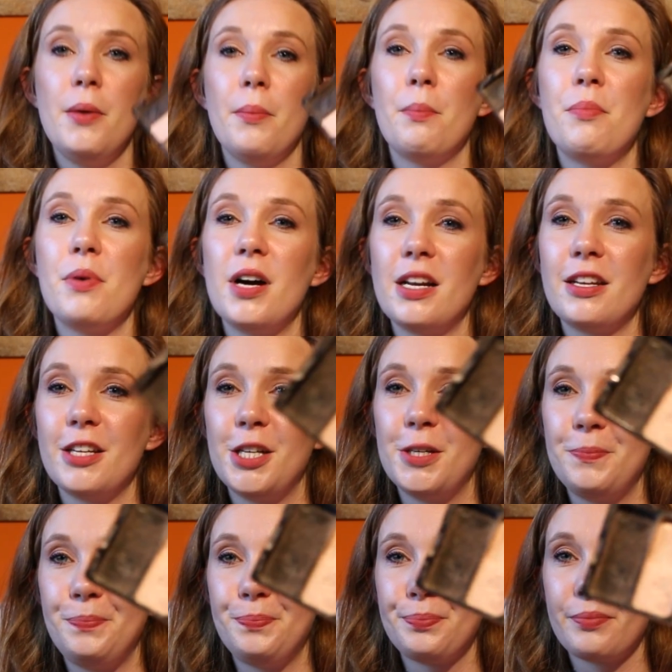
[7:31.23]
but
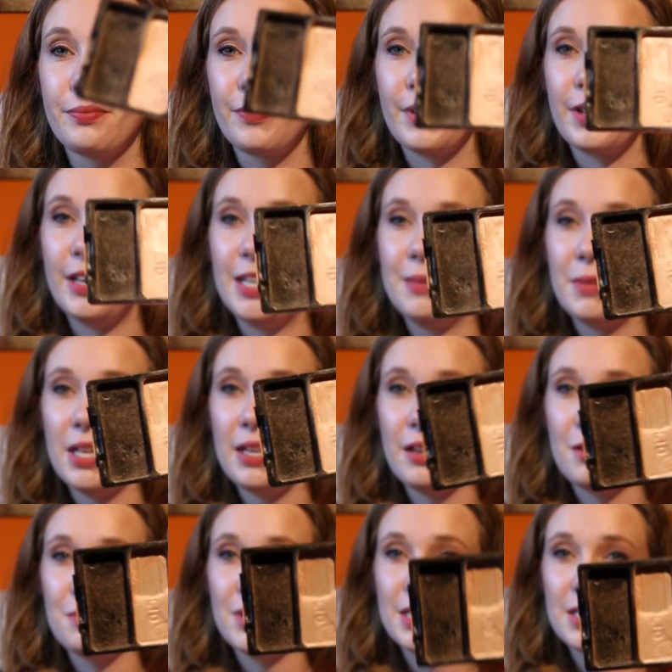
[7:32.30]
I'm
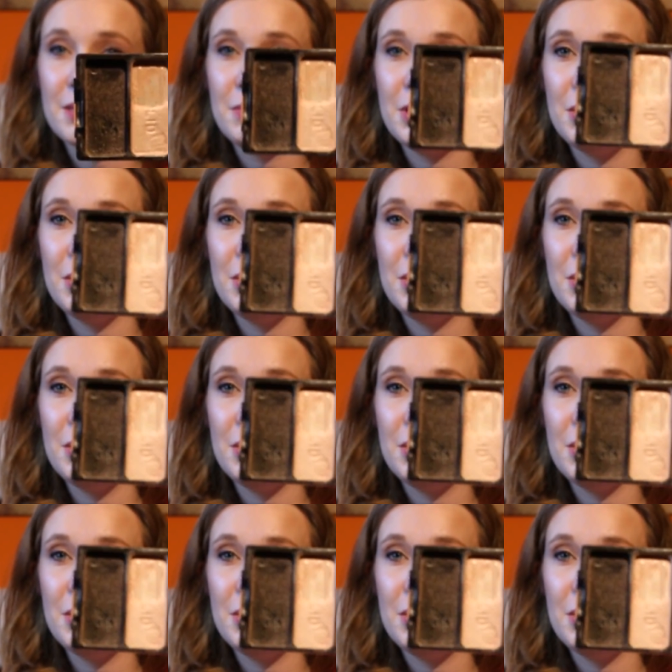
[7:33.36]
getting quite some